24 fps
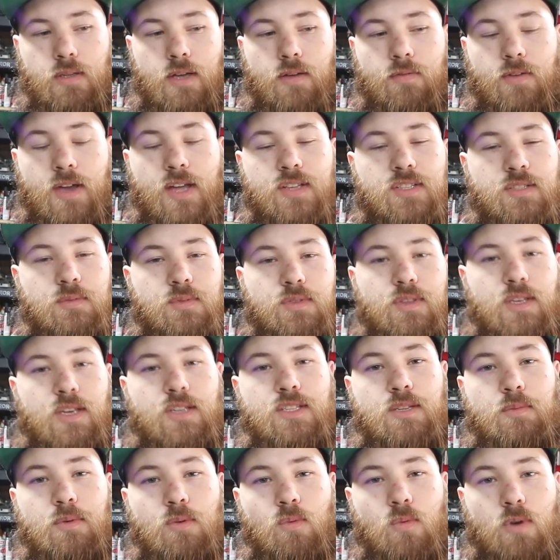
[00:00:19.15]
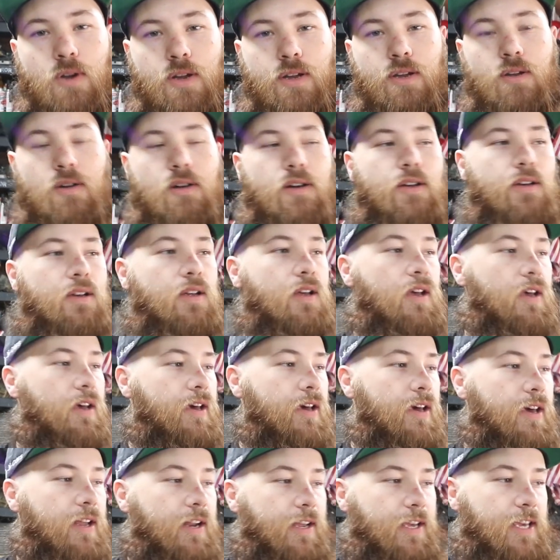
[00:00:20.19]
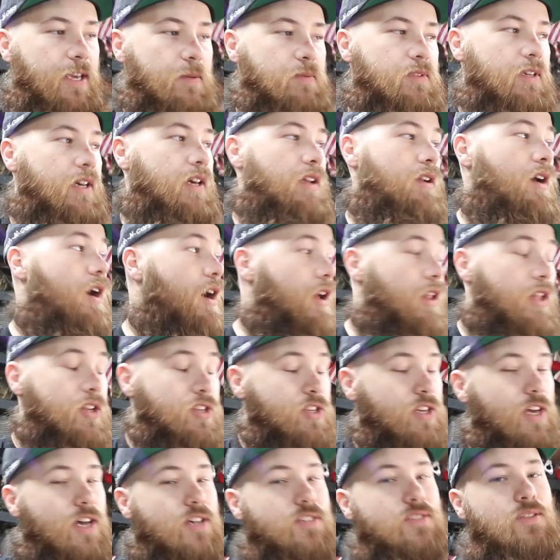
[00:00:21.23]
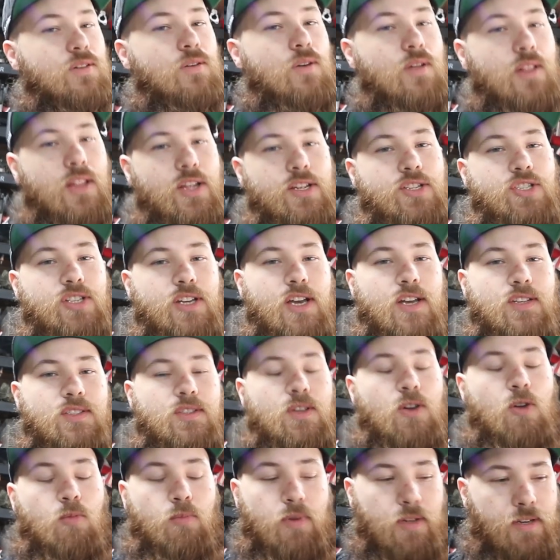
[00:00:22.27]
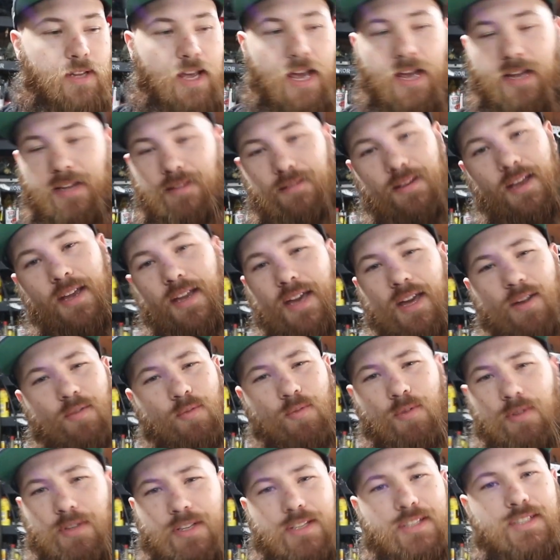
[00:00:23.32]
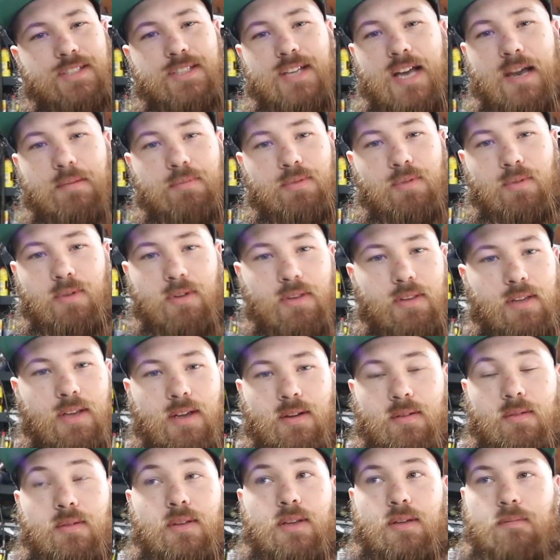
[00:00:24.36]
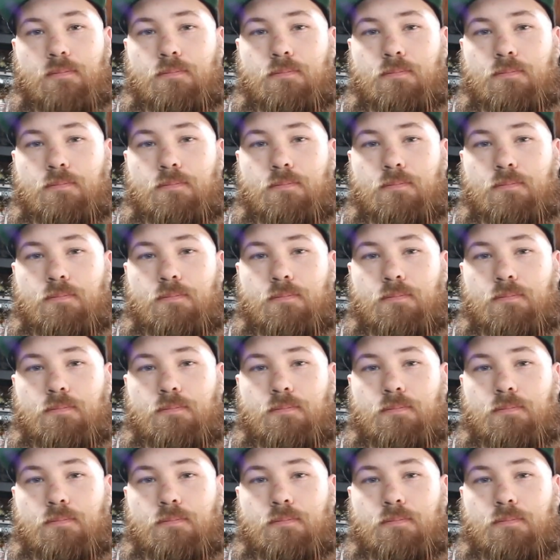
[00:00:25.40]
I've got some things I've been working on, and I keep saying, I'll let you guys know, I'll let you guys know, but I gotta really stop doing that, like,